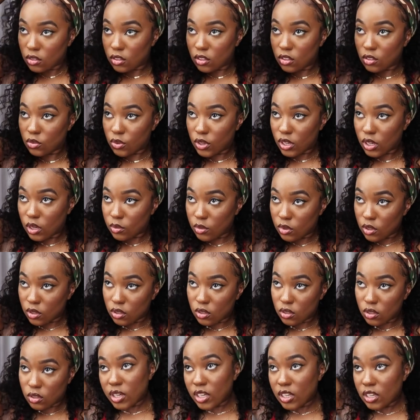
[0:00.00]
unwrap
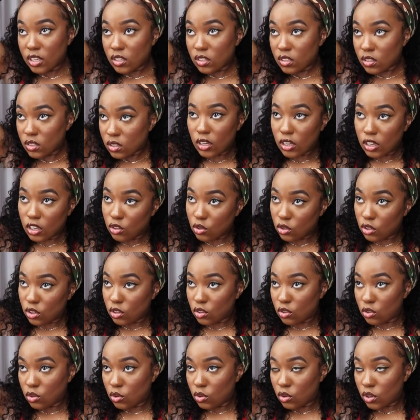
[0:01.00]
the base and you can
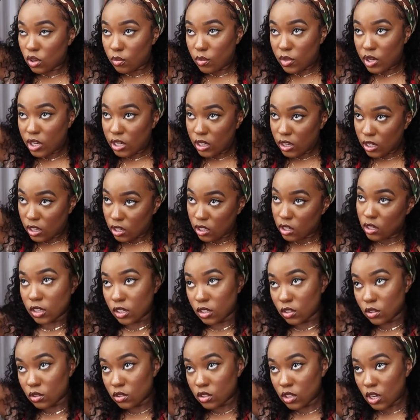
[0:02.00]
do a bun like
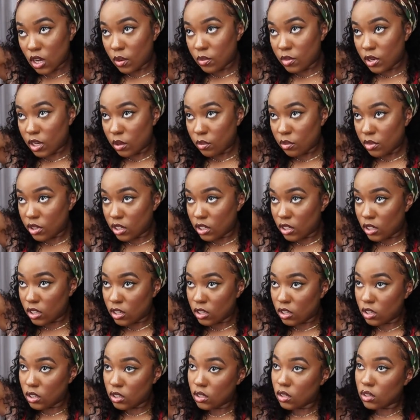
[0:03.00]
a little top knot
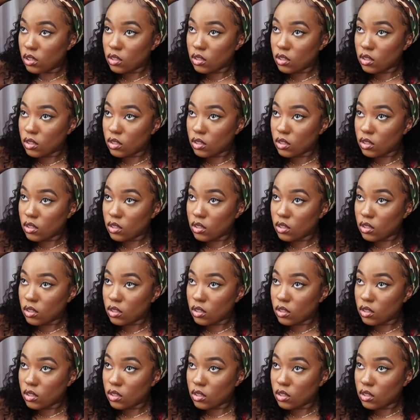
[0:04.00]
bun